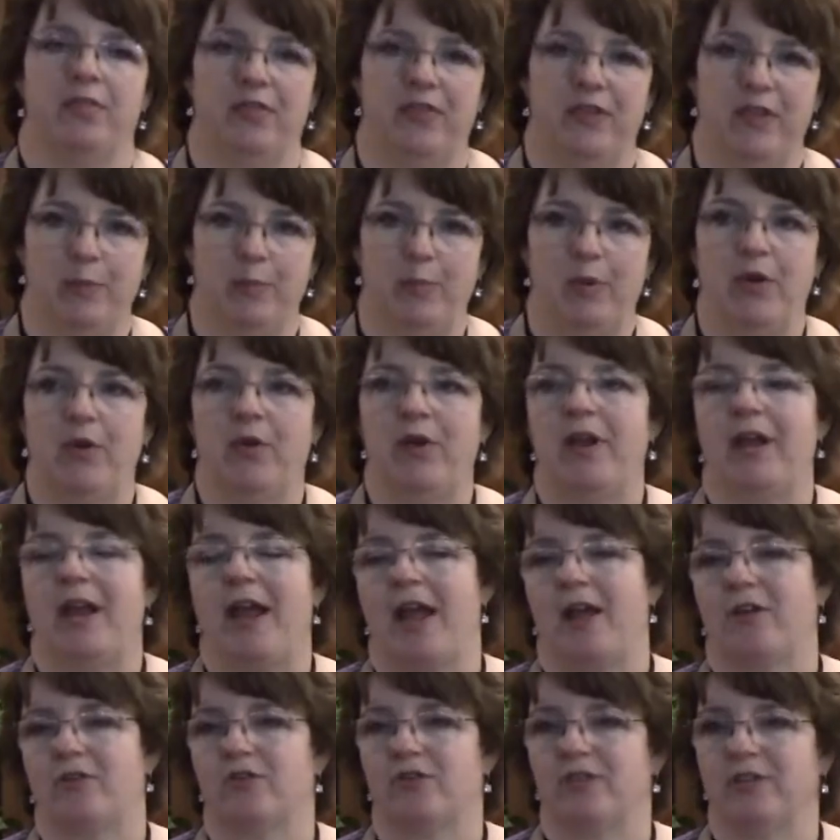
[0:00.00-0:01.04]
the period
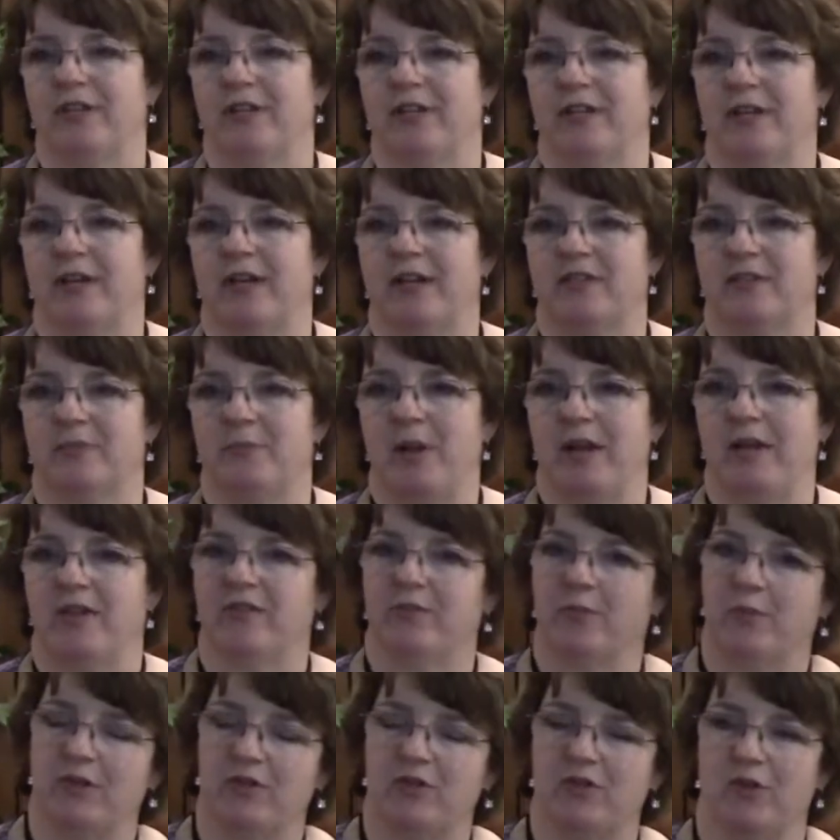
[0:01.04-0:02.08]
actually
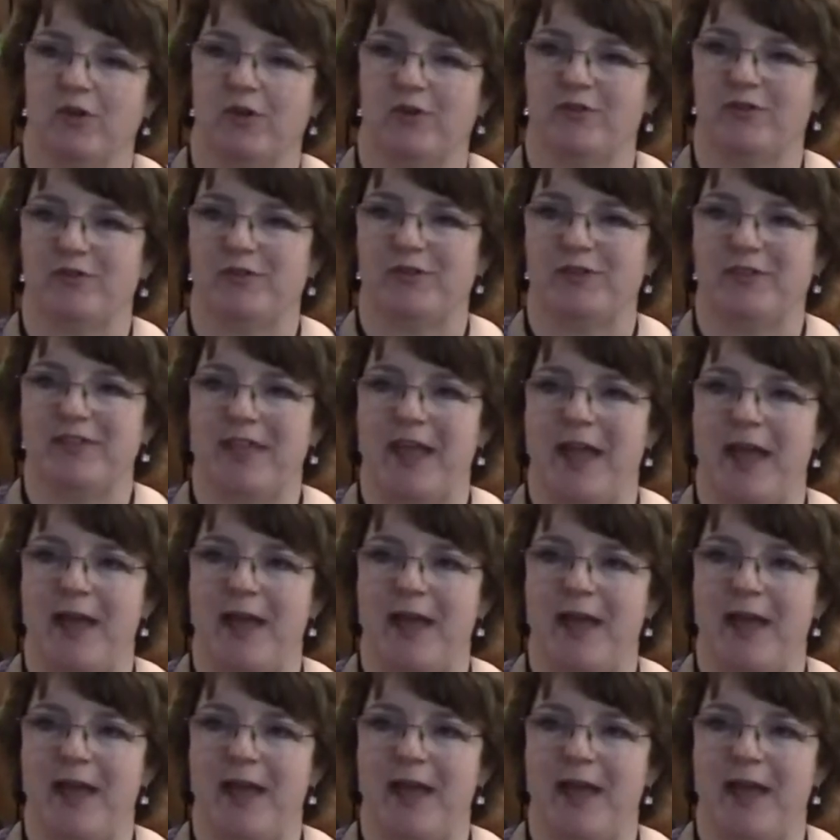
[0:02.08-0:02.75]
expands much larger than